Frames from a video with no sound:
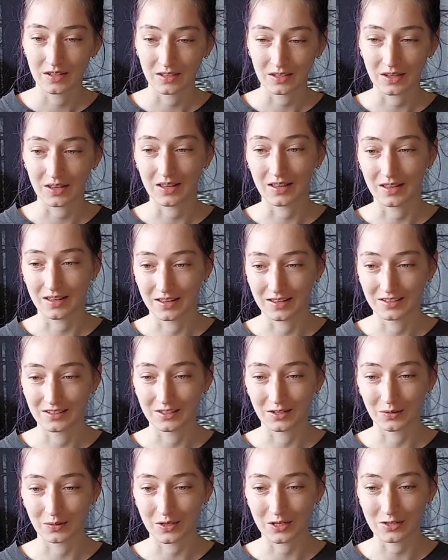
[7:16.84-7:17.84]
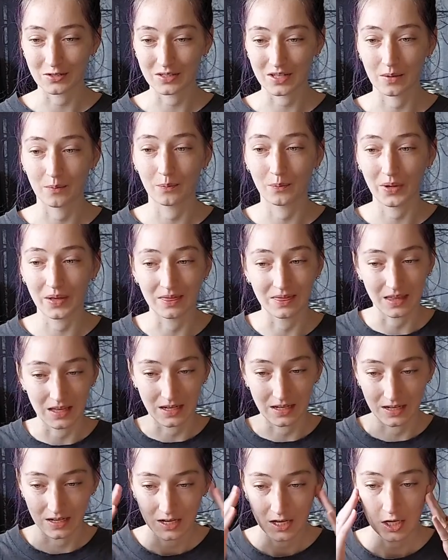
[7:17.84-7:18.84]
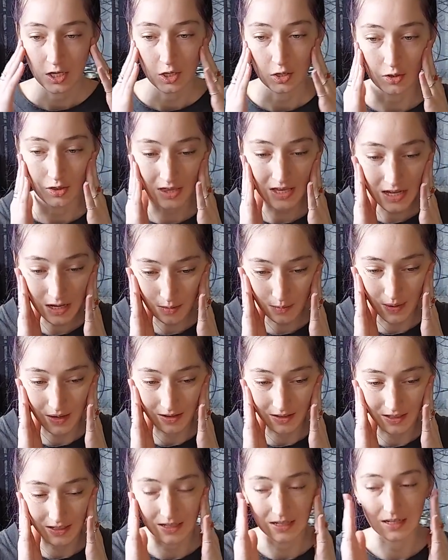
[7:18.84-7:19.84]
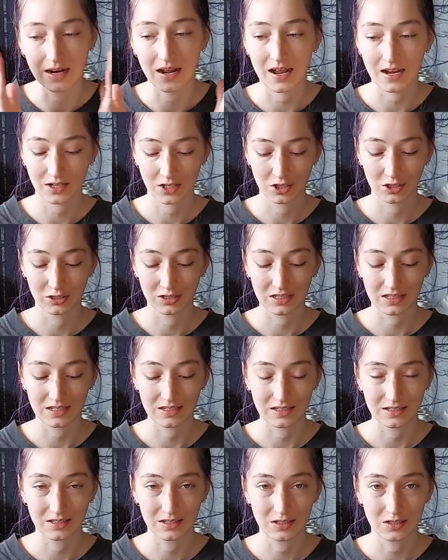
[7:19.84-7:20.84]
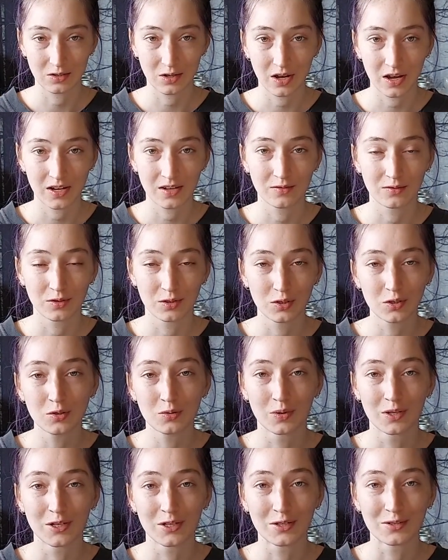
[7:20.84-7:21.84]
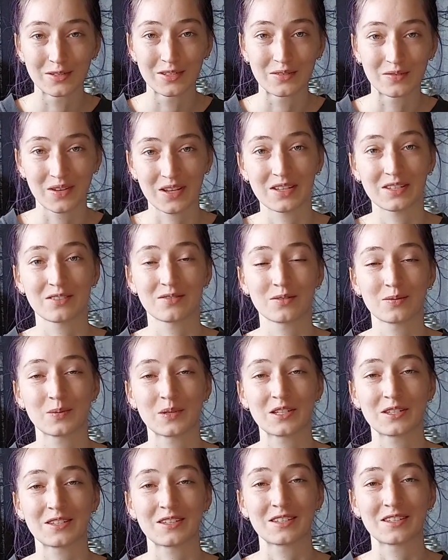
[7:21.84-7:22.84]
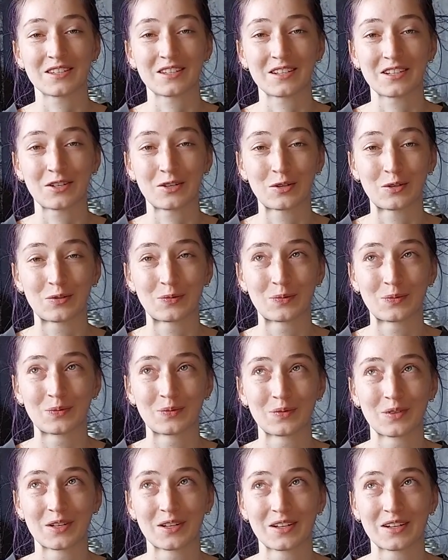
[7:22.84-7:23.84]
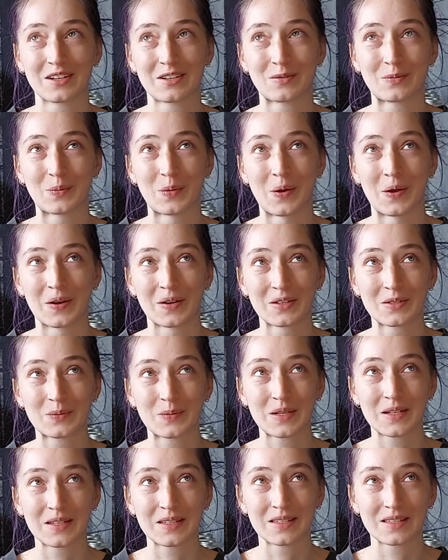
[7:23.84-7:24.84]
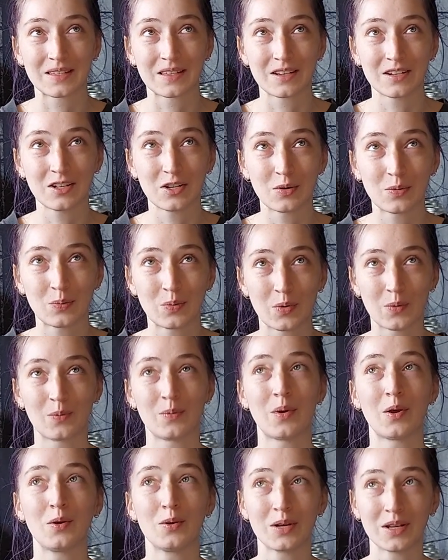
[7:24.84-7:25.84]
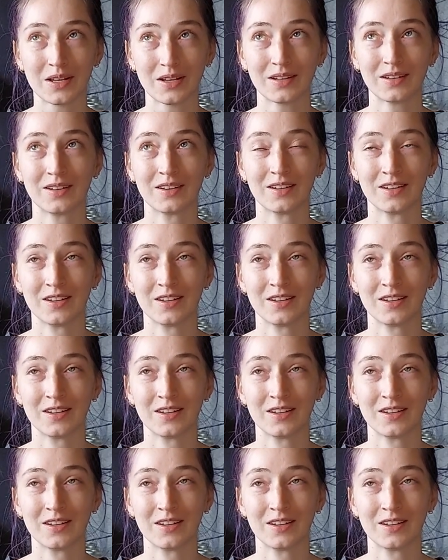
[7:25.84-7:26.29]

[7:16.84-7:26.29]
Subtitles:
don't want to use that, but then you think about it and actually you kind of do want to use invasive species in your products, because then you're promoting